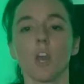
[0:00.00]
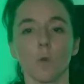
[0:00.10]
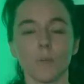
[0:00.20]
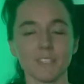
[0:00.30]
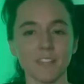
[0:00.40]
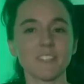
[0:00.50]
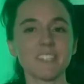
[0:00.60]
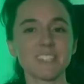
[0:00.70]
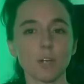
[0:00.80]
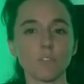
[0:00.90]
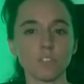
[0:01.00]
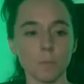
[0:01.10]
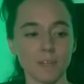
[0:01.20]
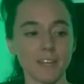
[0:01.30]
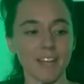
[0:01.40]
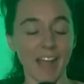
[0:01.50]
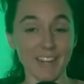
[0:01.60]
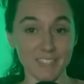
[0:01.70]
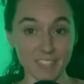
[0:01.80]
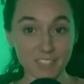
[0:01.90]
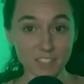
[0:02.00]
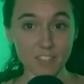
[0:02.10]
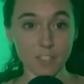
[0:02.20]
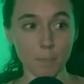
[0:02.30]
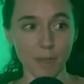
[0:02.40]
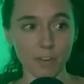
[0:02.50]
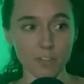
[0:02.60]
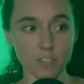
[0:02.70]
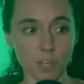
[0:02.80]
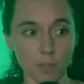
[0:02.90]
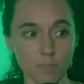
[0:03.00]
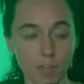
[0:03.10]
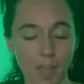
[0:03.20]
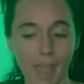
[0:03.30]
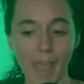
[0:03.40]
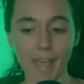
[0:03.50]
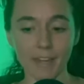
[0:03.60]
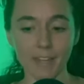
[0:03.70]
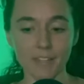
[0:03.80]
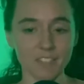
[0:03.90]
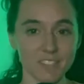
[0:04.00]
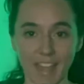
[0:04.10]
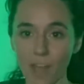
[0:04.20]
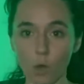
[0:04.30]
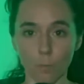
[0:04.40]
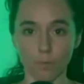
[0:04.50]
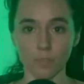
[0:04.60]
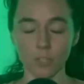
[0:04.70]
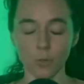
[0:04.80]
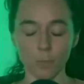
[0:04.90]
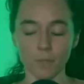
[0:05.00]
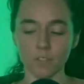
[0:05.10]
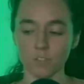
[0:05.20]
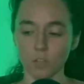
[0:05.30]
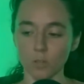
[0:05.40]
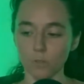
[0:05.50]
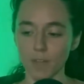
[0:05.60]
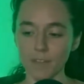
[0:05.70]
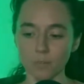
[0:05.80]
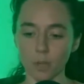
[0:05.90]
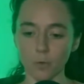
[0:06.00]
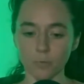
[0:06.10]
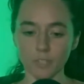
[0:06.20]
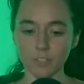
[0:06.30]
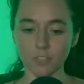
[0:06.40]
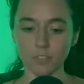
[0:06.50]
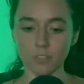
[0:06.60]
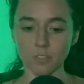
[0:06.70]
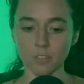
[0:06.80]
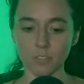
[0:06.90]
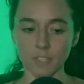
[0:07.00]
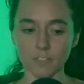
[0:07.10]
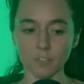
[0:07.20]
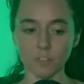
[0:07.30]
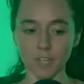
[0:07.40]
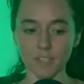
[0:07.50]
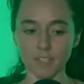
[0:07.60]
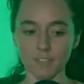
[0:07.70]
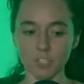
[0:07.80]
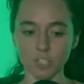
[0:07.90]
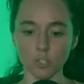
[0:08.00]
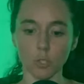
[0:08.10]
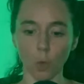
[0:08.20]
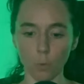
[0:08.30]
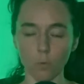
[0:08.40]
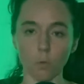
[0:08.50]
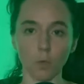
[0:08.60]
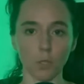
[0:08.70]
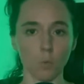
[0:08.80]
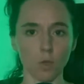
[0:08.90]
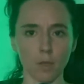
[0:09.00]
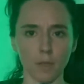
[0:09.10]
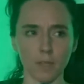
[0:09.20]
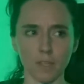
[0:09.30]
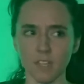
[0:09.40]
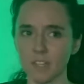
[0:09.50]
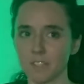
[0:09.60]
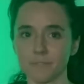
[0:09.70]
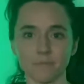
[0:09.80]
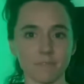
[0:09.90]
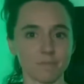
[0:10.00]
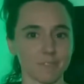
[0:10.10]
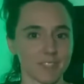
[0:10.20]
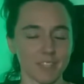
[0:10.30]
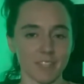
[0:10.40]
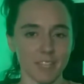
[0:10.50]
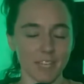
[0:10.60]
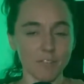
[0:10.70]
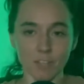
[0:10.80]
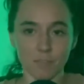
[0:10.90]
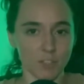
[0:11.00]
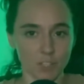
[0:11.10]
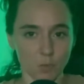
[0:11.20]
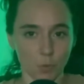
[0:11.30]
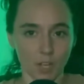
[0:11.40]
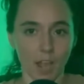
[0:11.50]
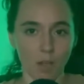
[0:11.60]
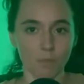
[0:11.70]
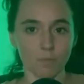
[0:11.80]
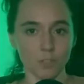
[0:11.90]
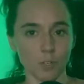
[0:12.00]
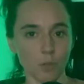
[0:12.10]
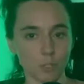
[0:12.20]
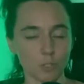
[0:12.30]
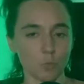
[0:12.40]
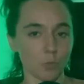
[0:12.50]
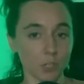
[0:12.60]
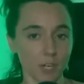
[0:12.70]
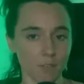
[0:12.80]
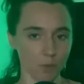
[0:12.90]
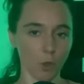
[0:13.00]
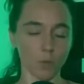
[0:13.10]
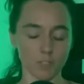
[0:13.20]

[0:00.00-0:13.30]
we set these self-limiting ideas about ourselves and it doesn't help. You know what I mean? So I don't know. It's a good idea to just go for what you want, even if it doesn't work out, you know, because you really never know what's